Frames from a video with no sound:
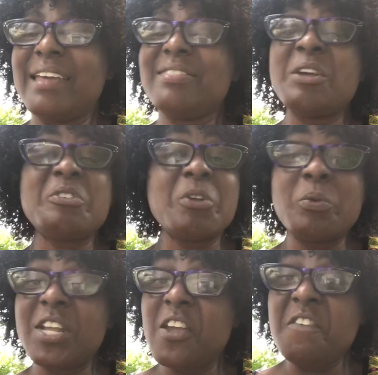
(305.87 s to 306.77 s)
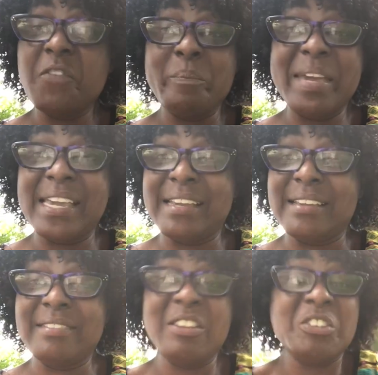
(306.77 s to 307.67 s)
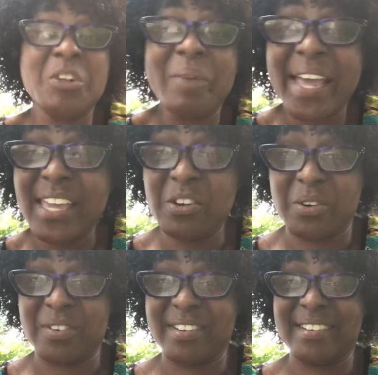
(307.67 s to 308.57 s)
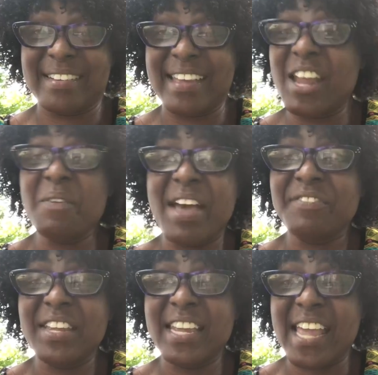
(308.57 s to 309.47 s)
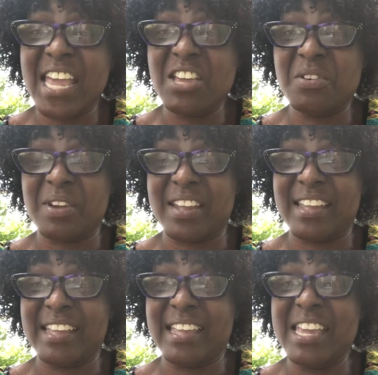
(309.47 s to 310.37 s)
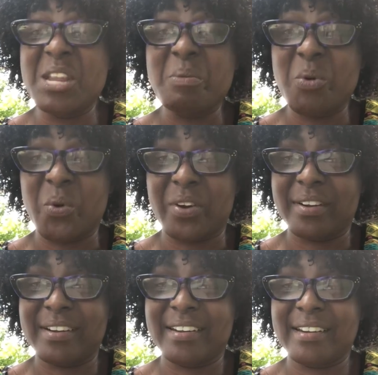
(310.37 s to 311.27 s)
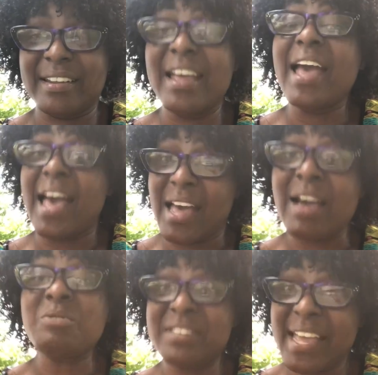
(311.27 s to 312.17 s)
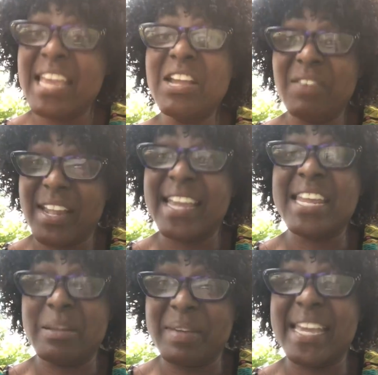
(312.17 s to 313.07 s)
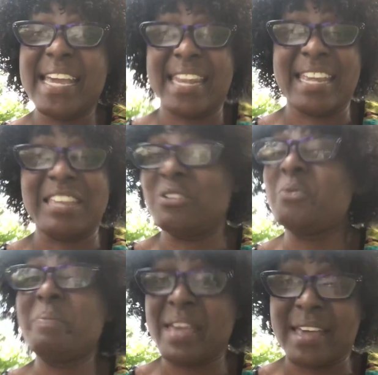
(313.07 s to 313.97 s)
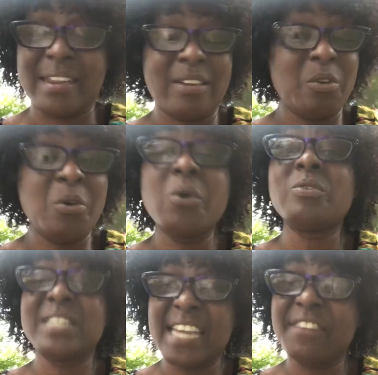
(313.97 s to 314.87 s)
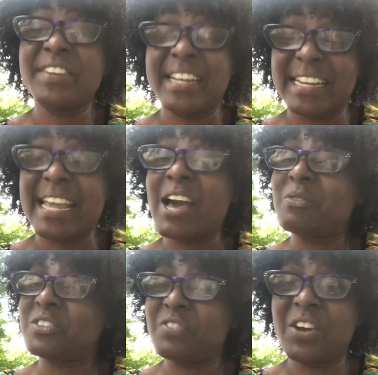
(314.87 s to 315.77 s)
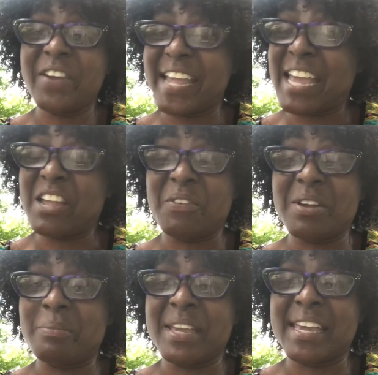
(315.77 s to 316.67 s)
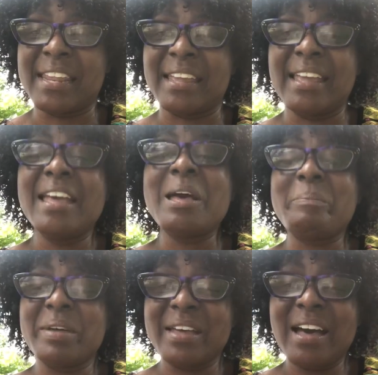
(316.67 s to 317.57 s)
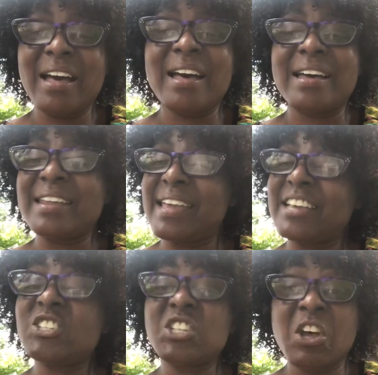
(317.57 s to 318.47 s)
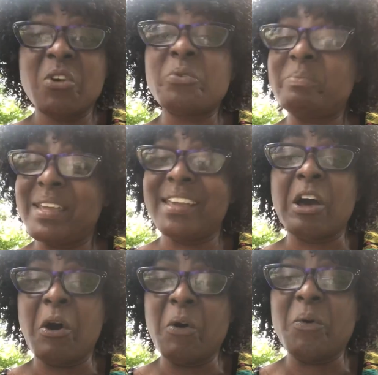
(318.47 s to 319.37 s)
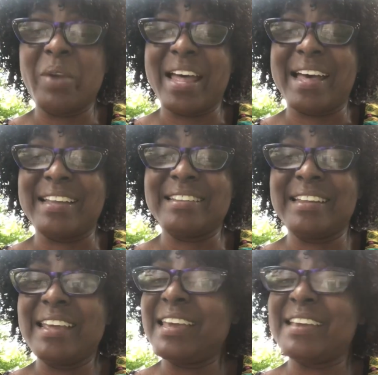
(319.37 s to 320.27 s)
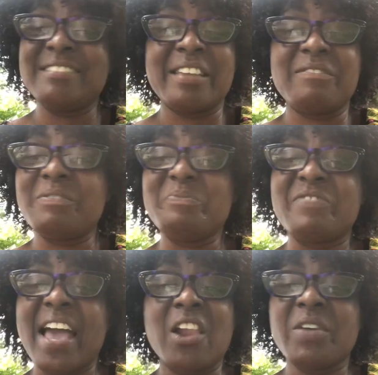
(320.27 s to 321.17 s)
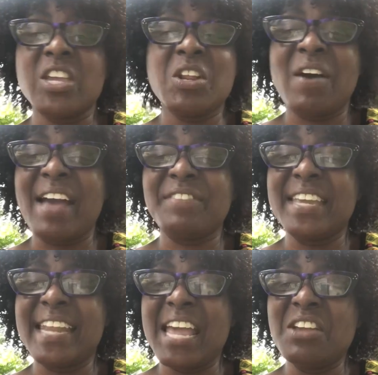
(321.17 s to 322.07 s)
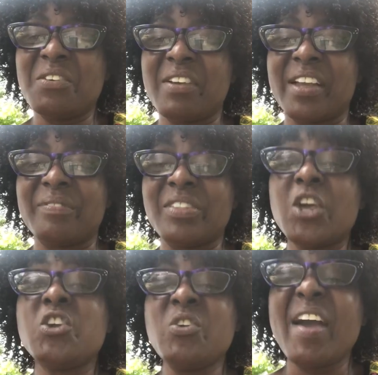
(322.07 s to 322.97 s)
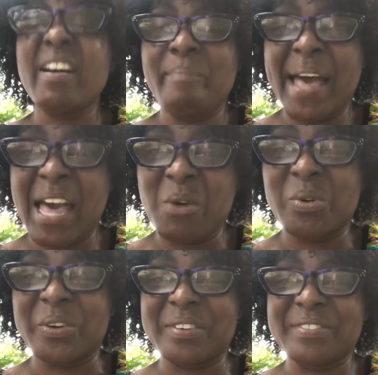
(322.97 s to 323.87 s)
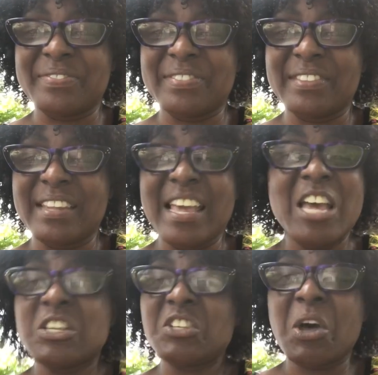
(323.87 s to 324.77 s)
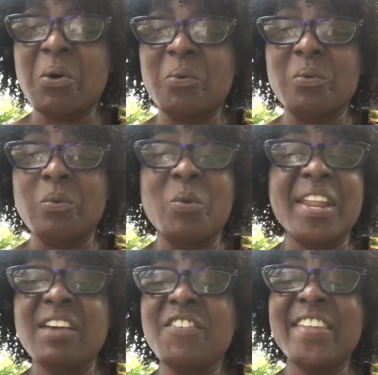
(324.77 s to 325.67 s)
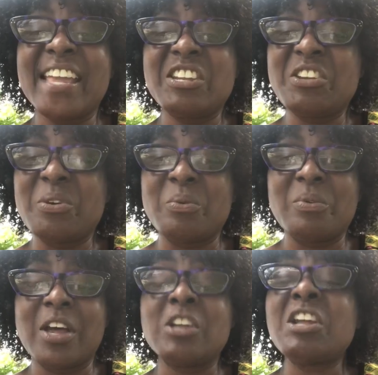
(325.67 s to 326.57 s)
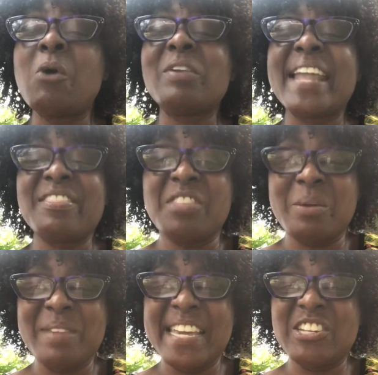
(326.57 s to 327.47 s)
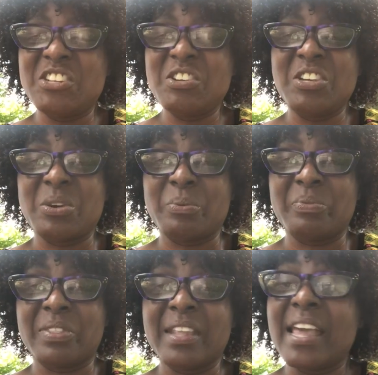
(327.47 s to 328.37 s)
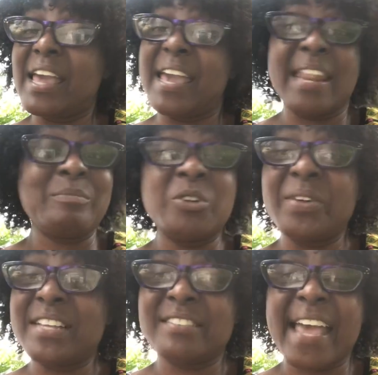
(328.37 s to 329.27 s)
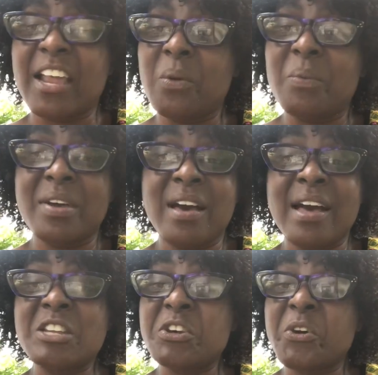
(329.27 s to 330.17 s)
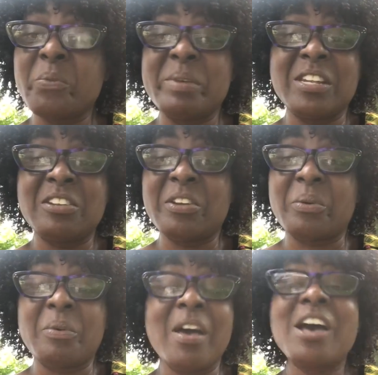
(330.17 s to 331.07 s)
There's no need for me. There's no anger. I don't have to get angry anymore. I was angry in the beginning, you bet. Oh, definitely, I was very angry in the beginning. But God has shown me a whole lot and said, Valerie, you don't have to get angry. You have power. So whatever they do, don't let them get to you. And I'm doing exactly what God told me to do.